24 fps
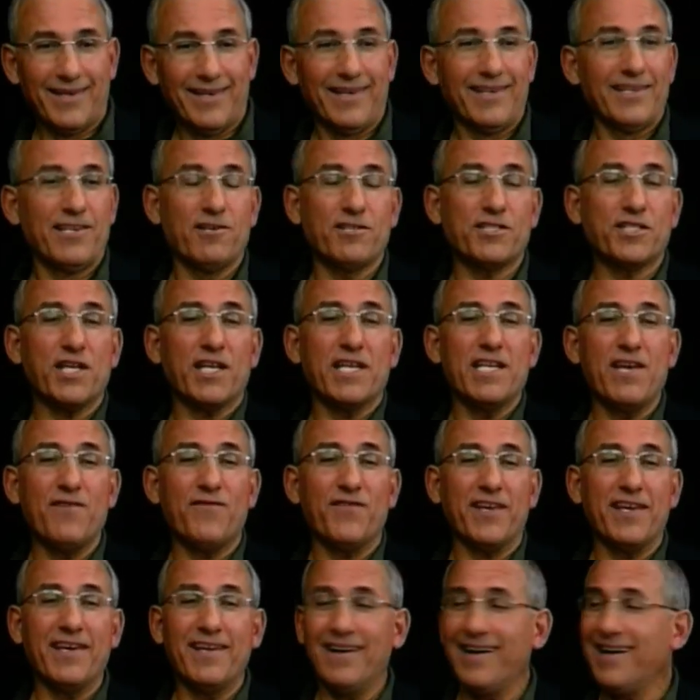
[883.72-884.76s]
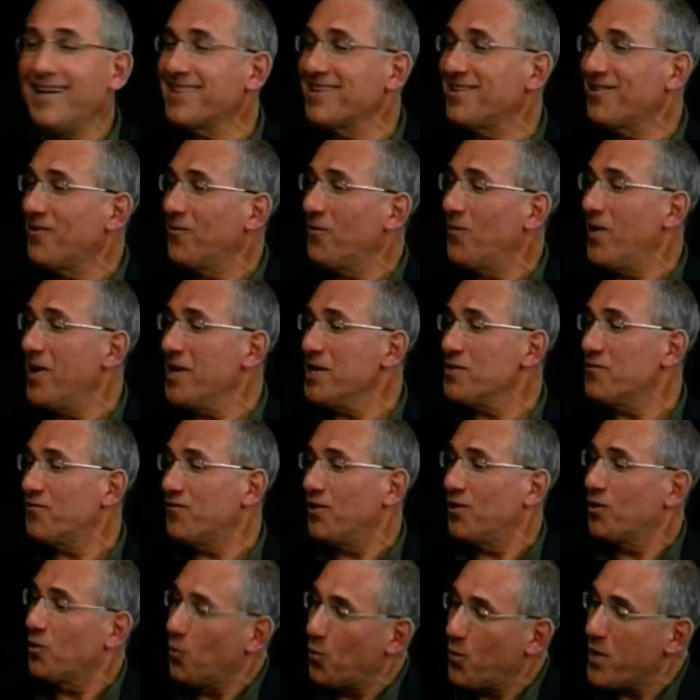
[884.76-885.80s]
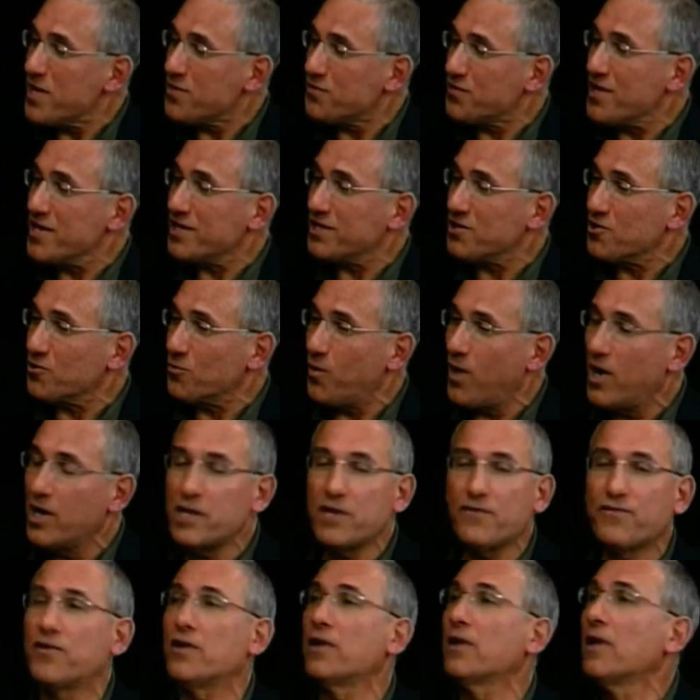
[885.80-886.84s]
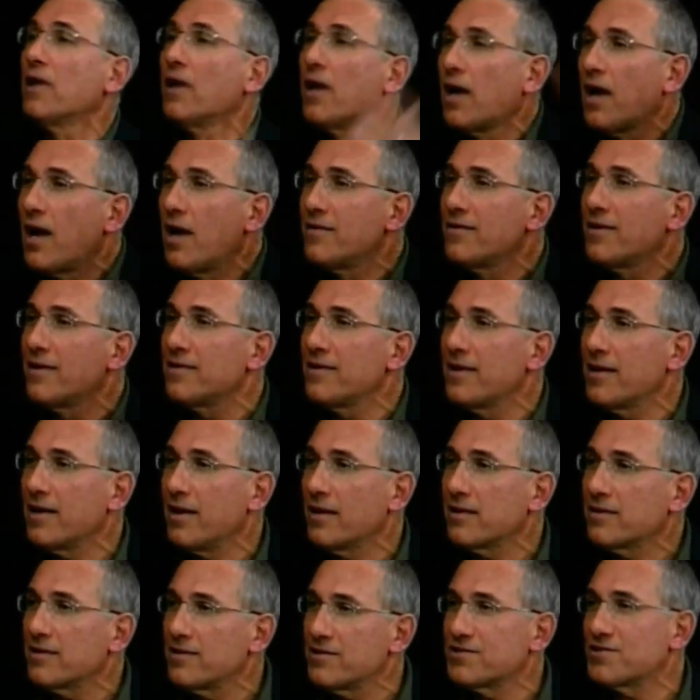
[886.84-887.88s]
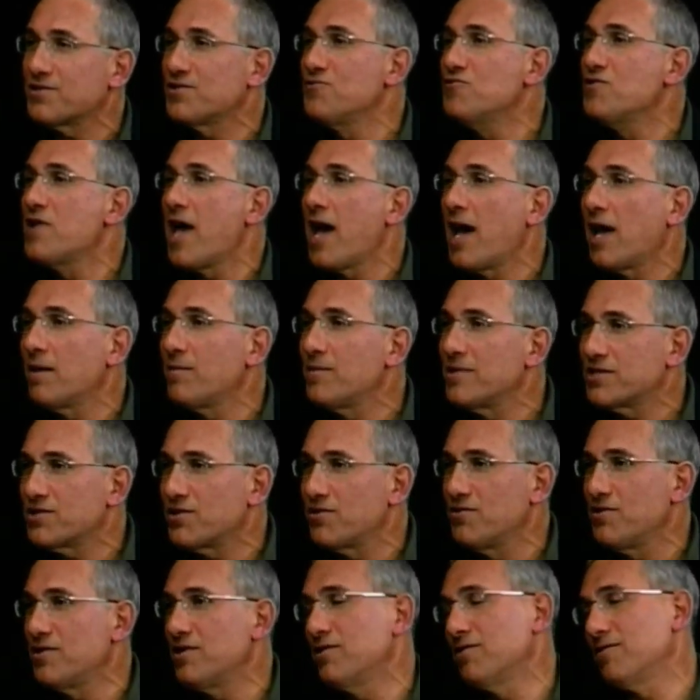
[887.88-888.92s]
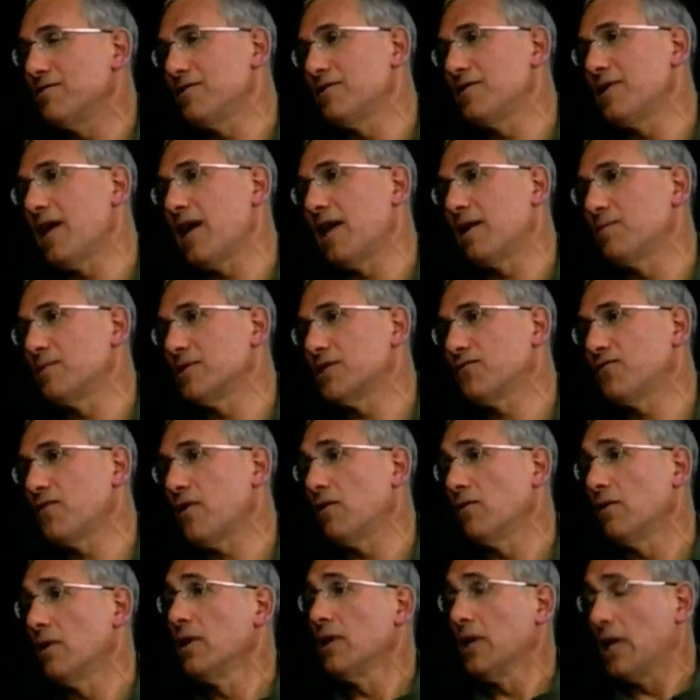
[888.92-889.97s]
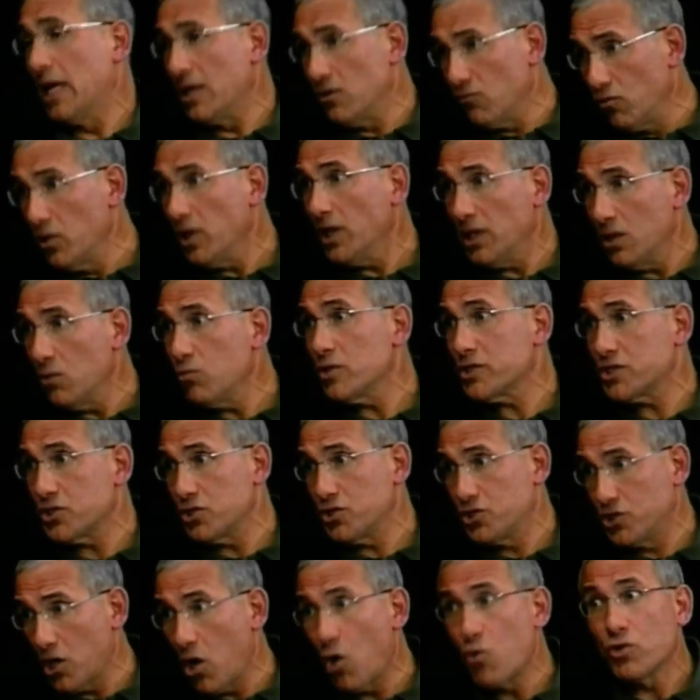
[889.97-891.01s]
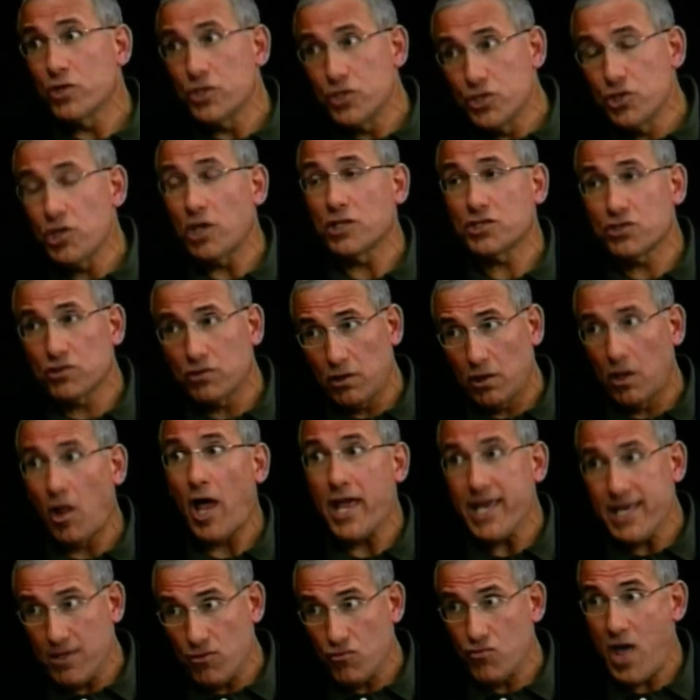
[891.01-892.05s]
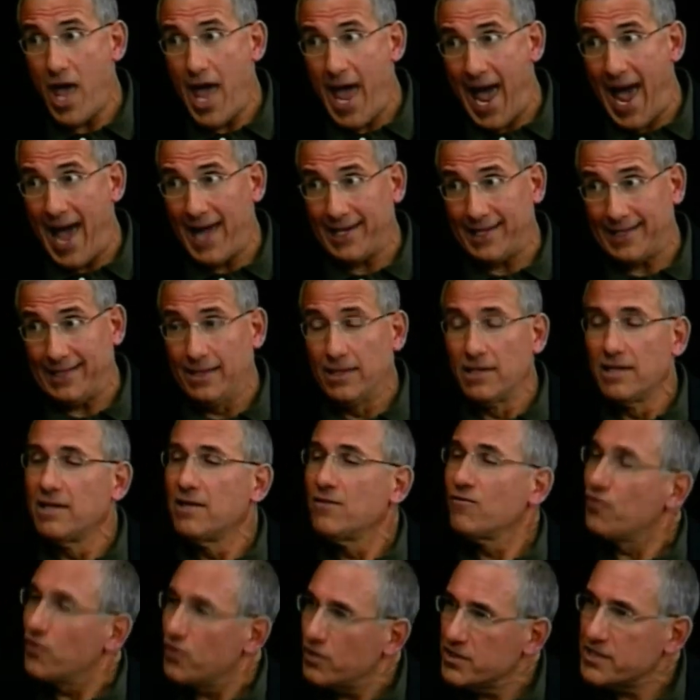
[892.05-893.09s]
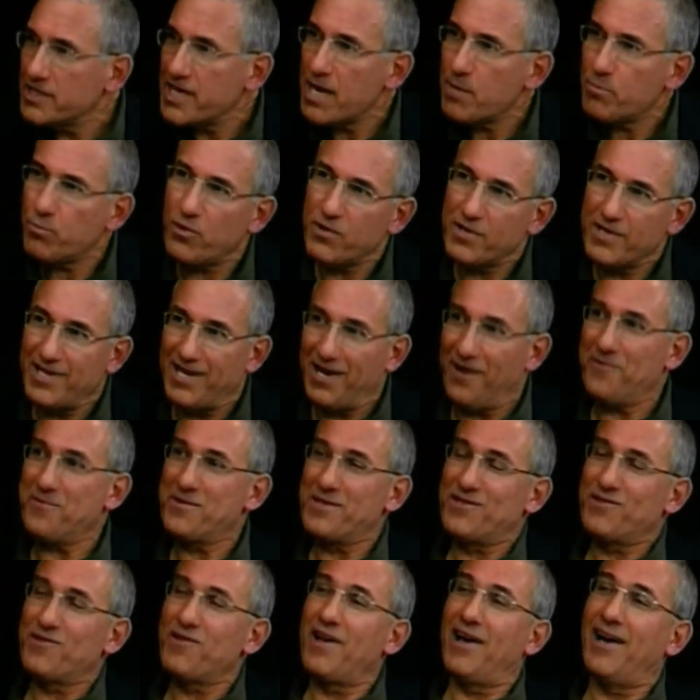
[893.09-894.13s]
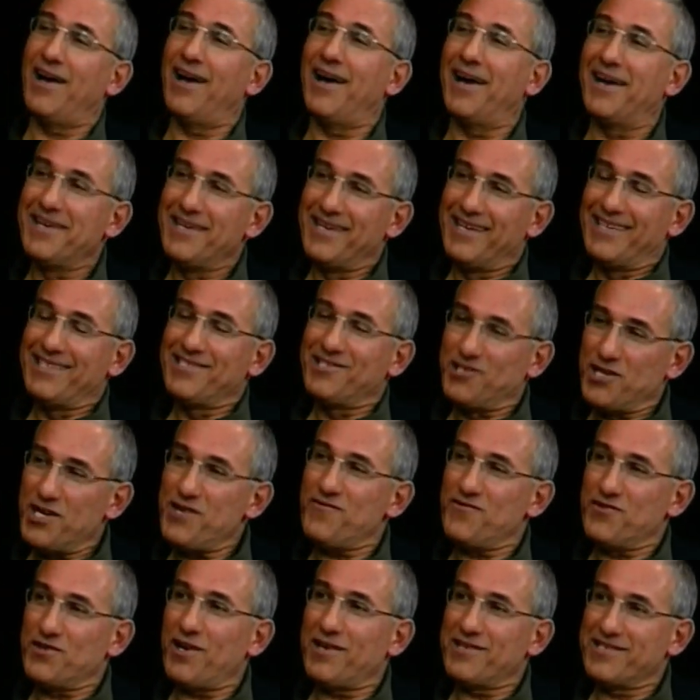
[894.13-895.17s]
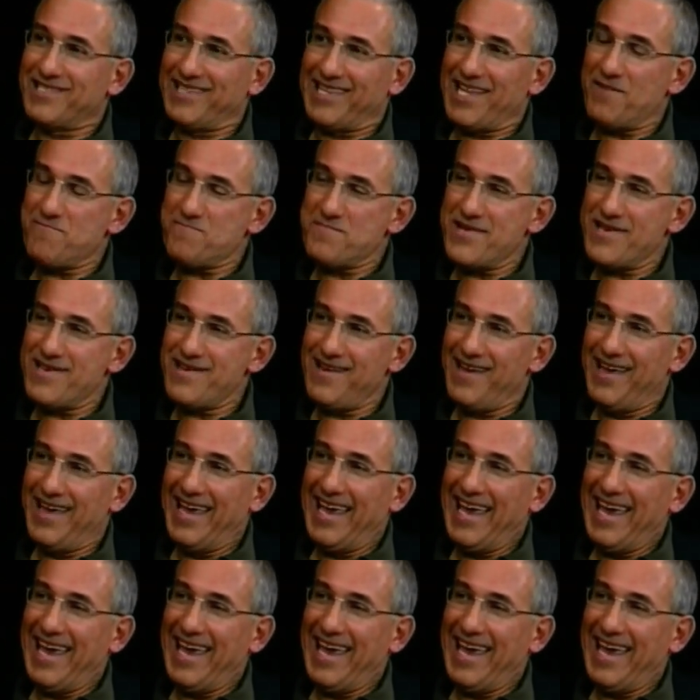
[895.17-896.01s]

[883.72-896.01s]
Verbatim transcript: Your significant other, wonderful. We think you're wonderful. And then they get this unanimous or near unanimous vote. It really was a joke, just like that. For example, you know, with uh, Chief Judge Lippman,